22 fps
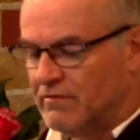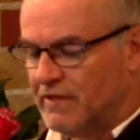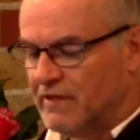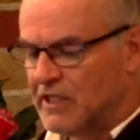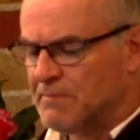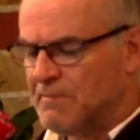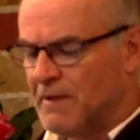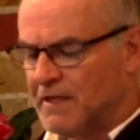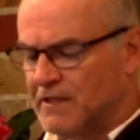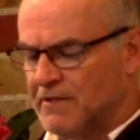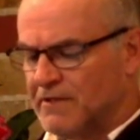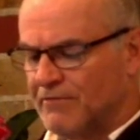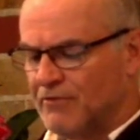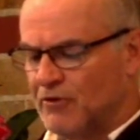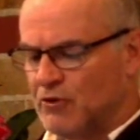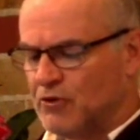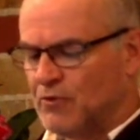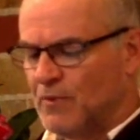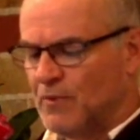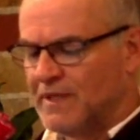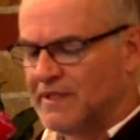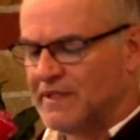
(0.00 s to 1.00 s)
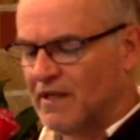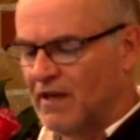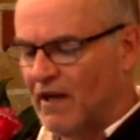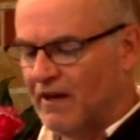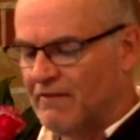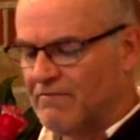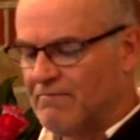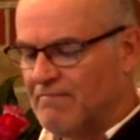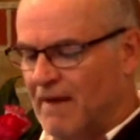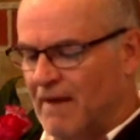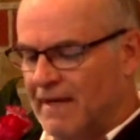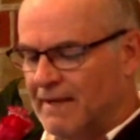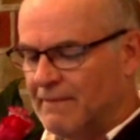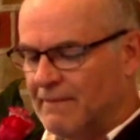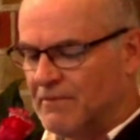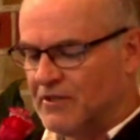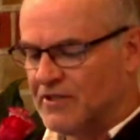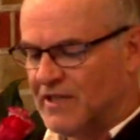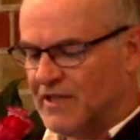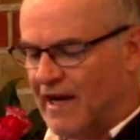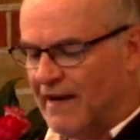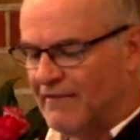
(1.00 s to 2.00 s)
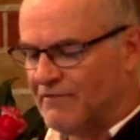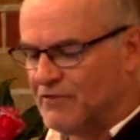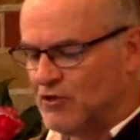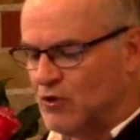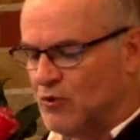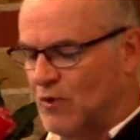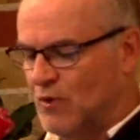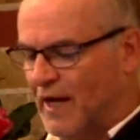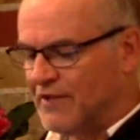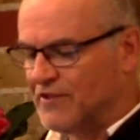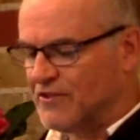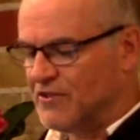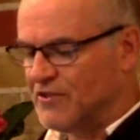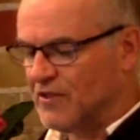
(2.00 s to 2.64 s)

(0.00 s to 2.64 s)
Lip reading: It's better for you to enter life maimed than to have two hands